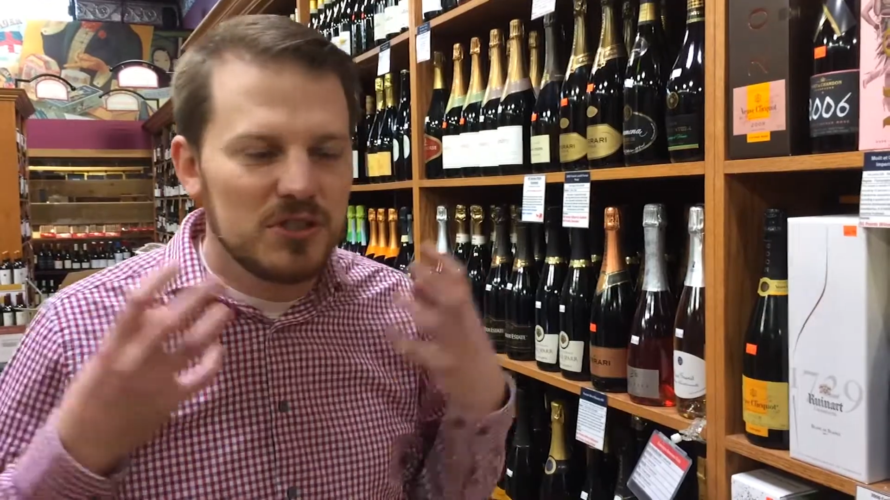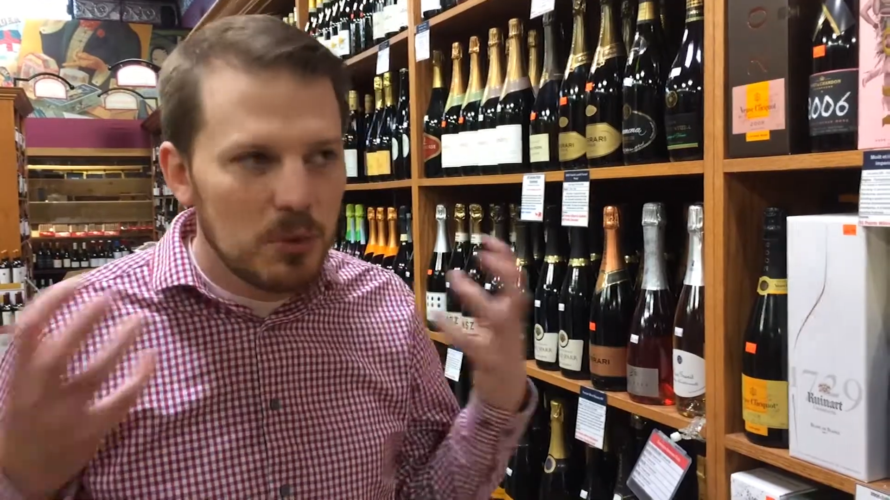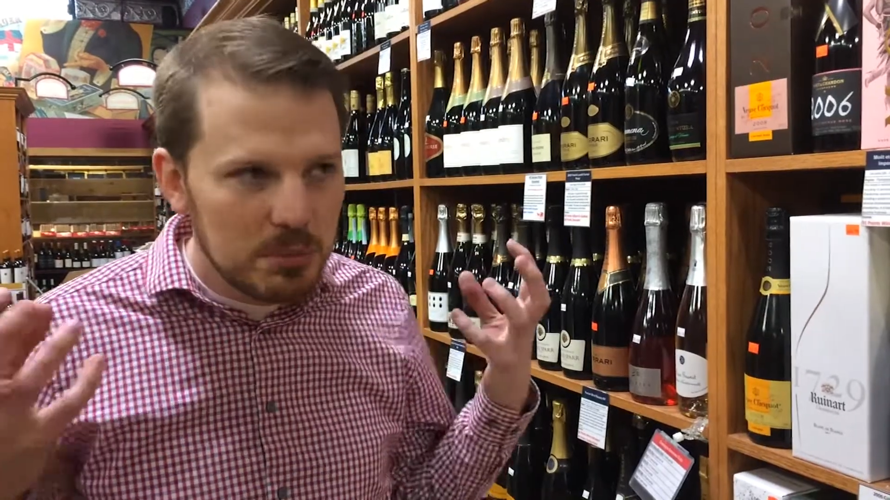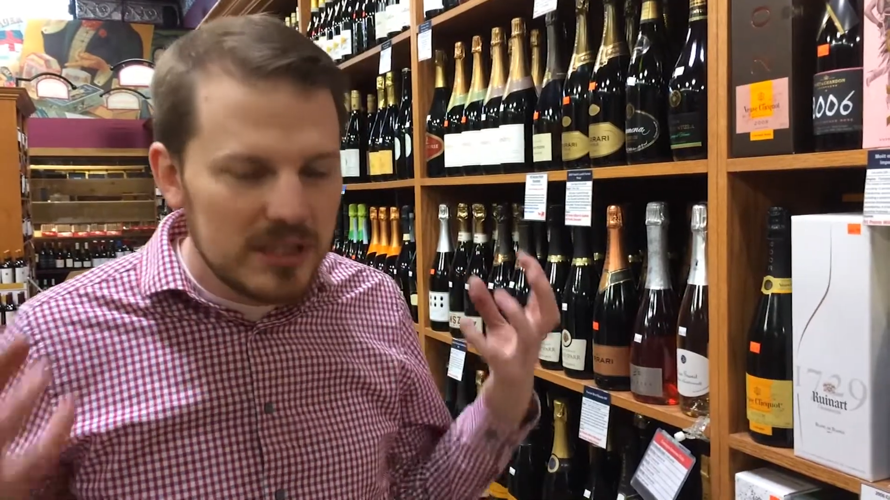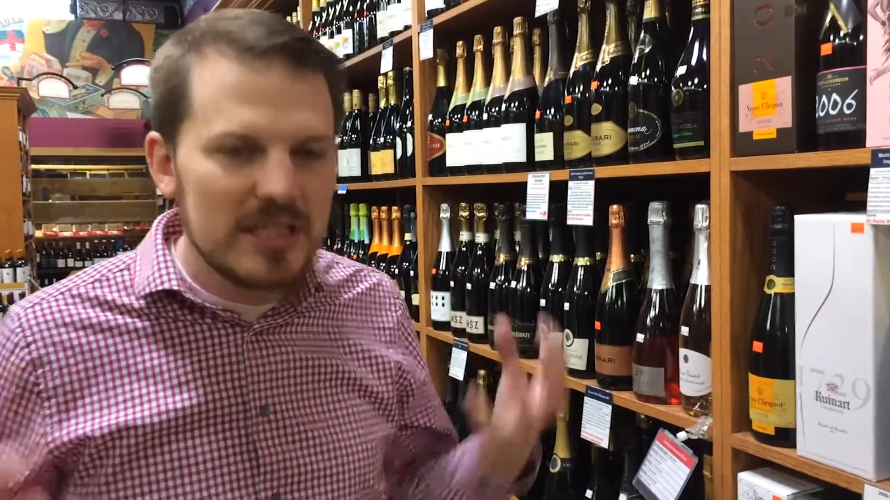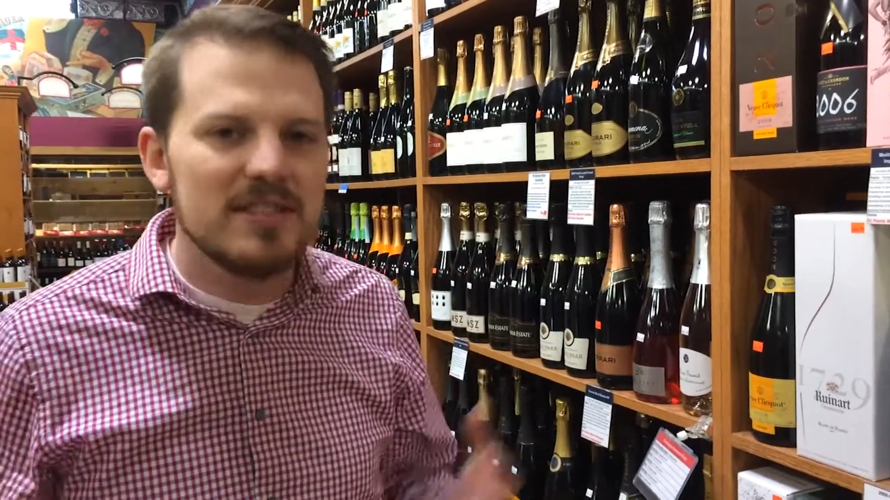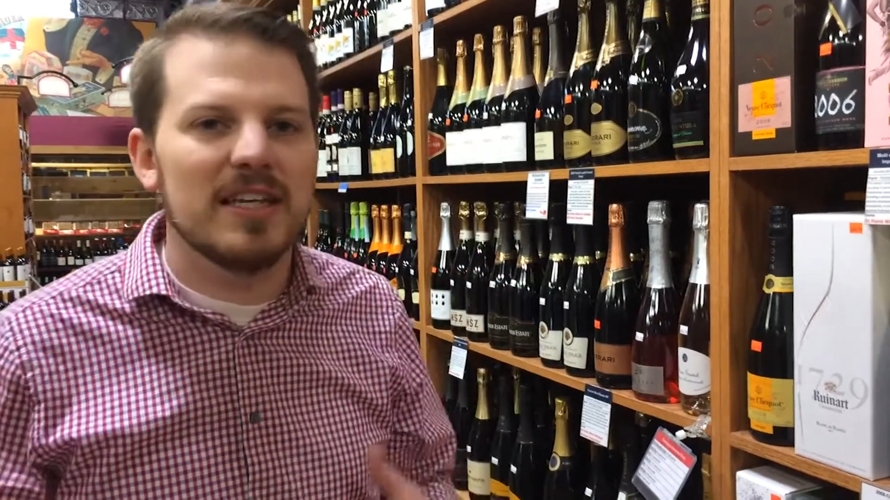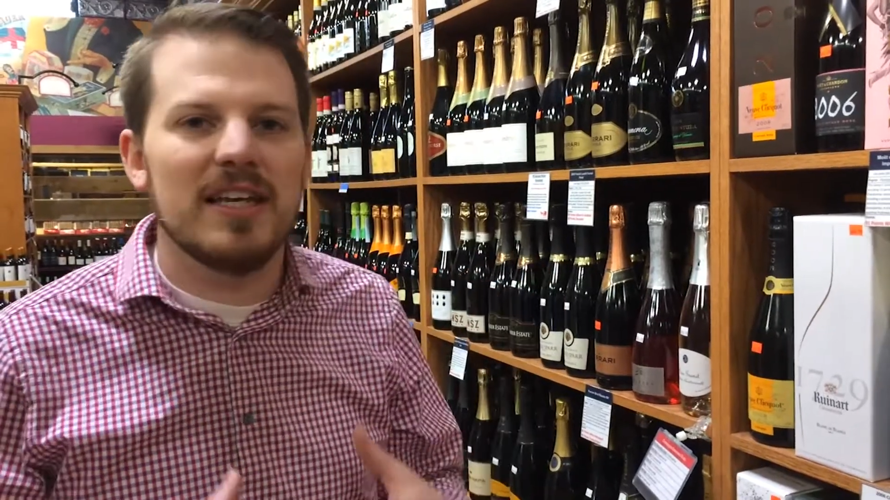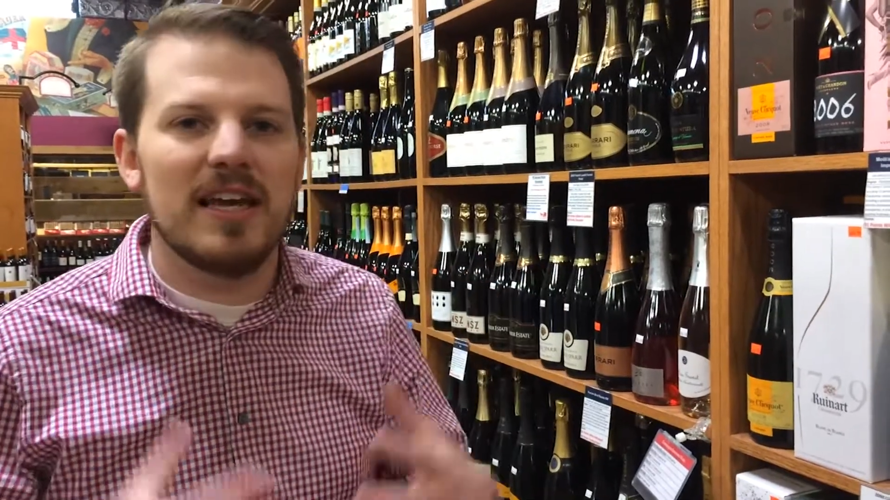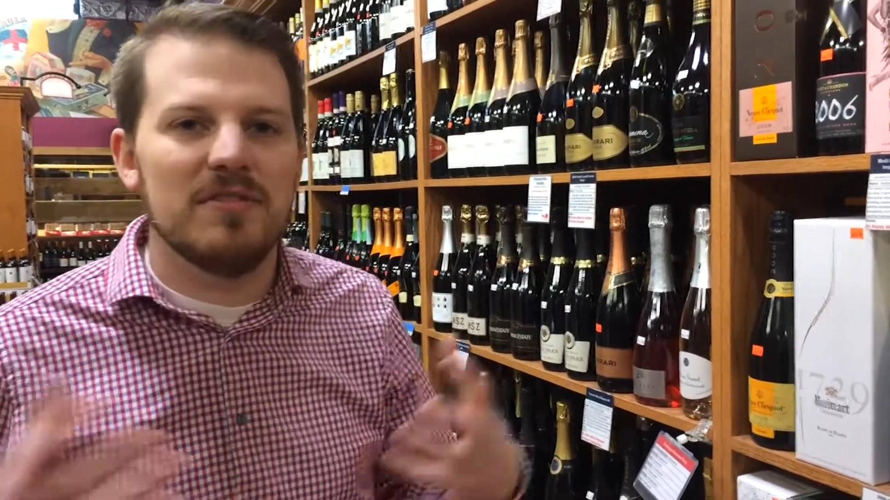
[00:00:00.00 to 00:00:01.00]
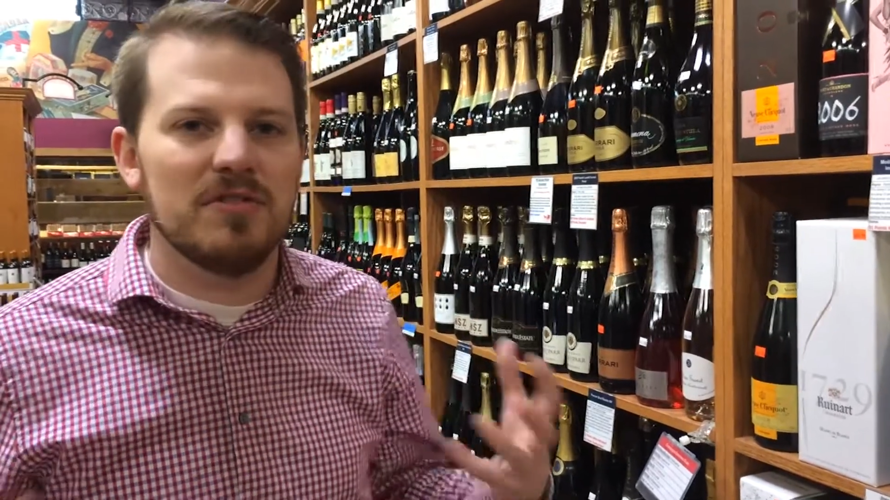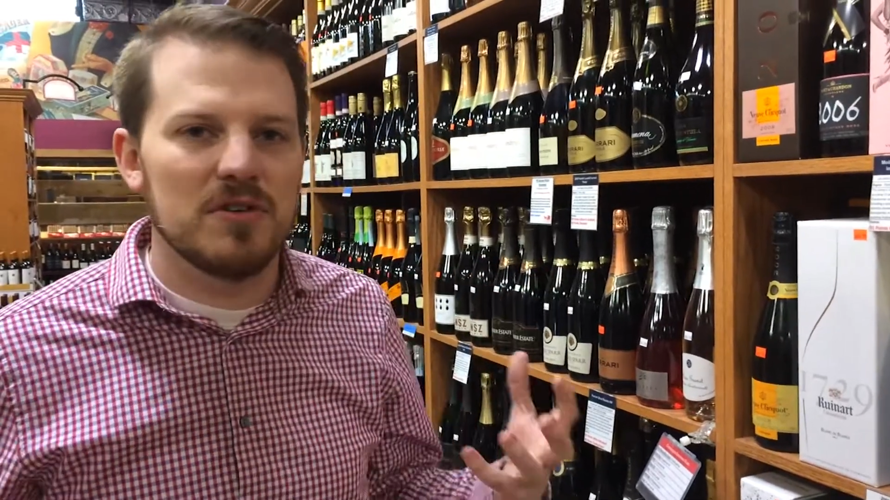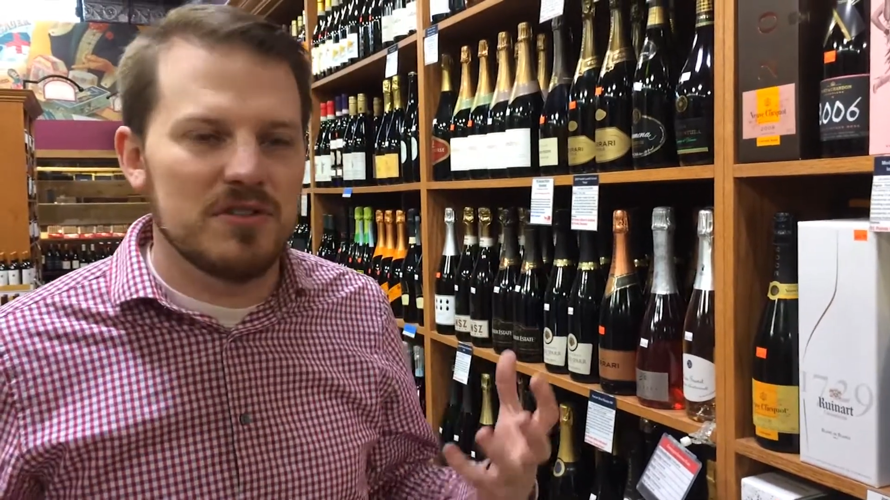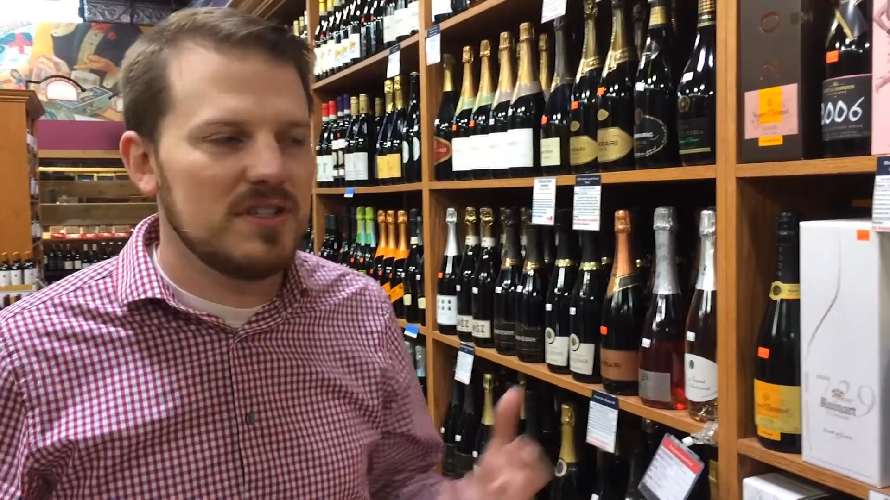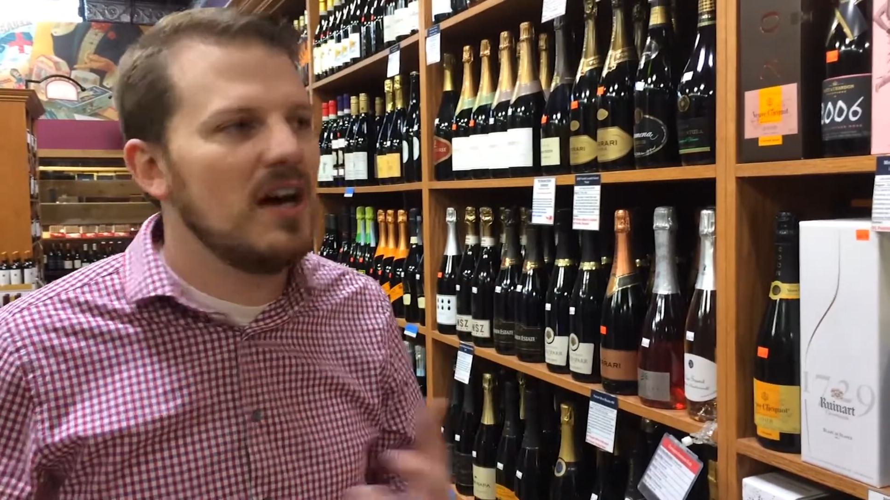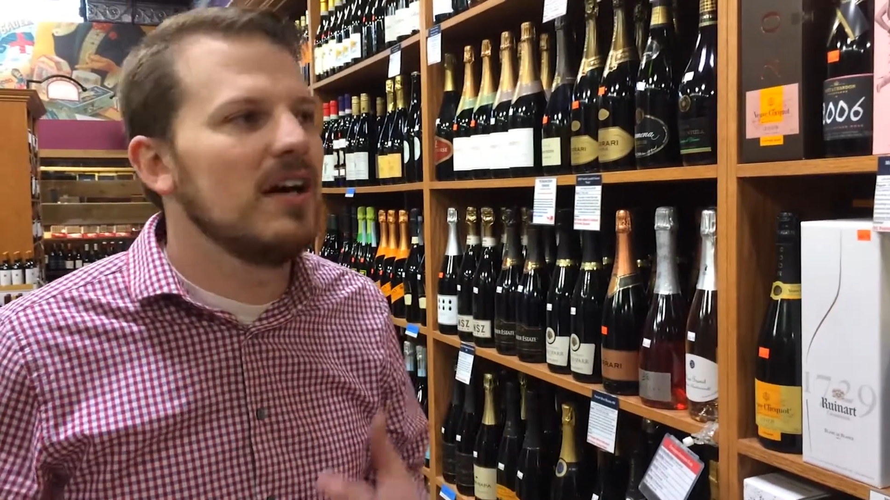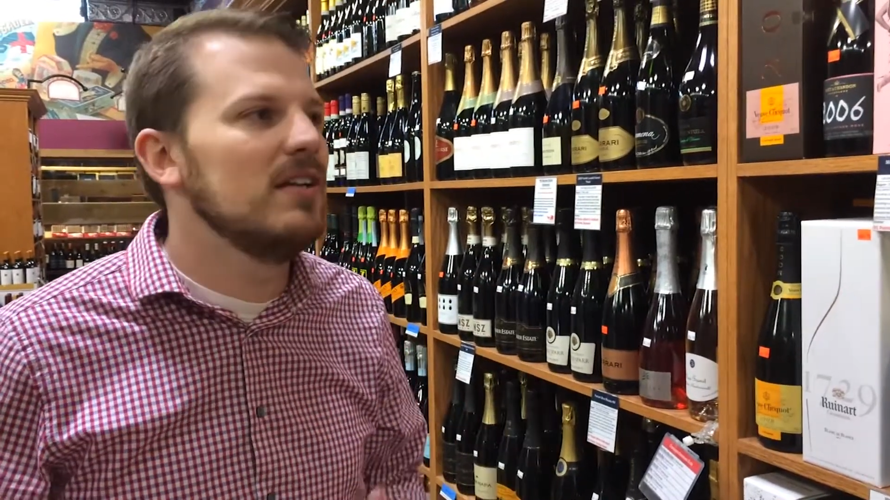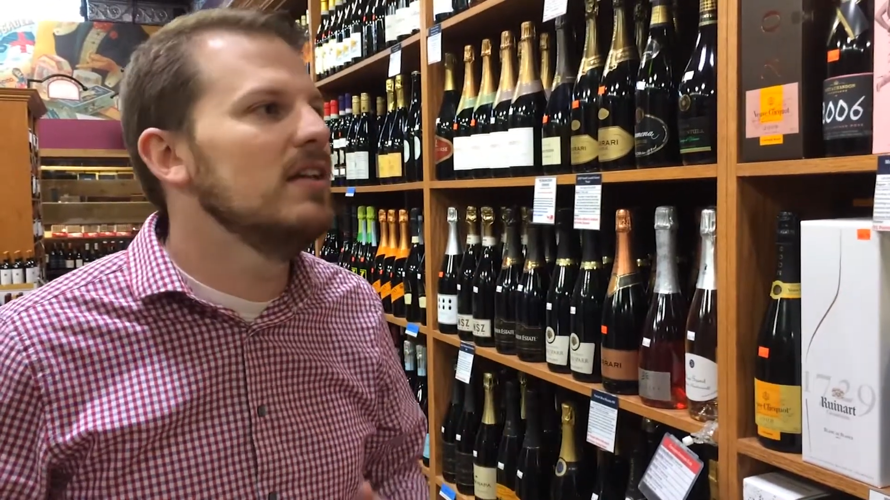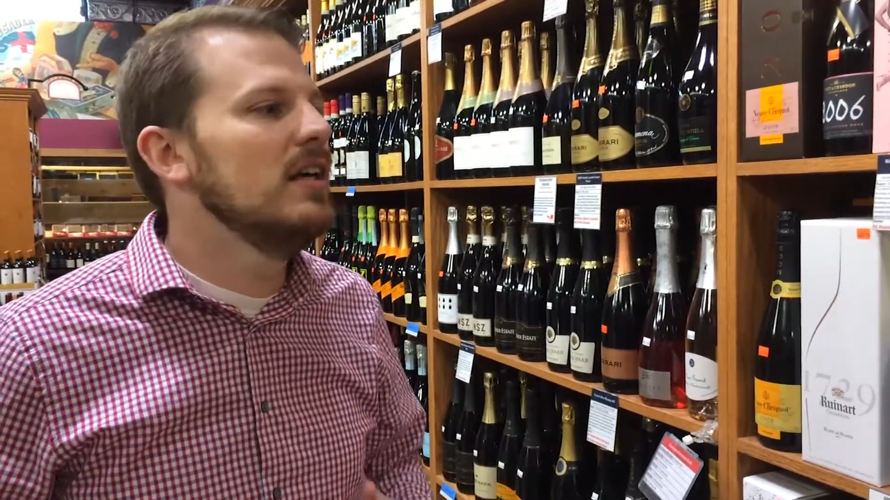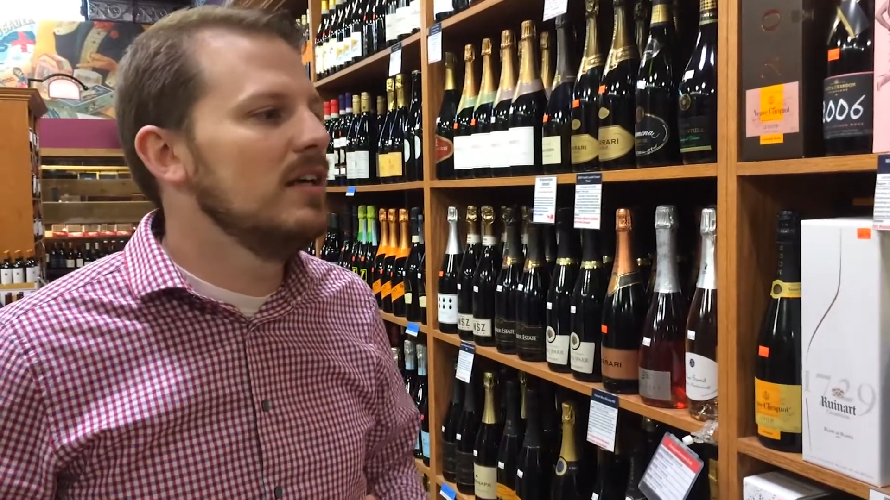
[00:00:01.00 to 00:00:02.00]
so pleasing and versatile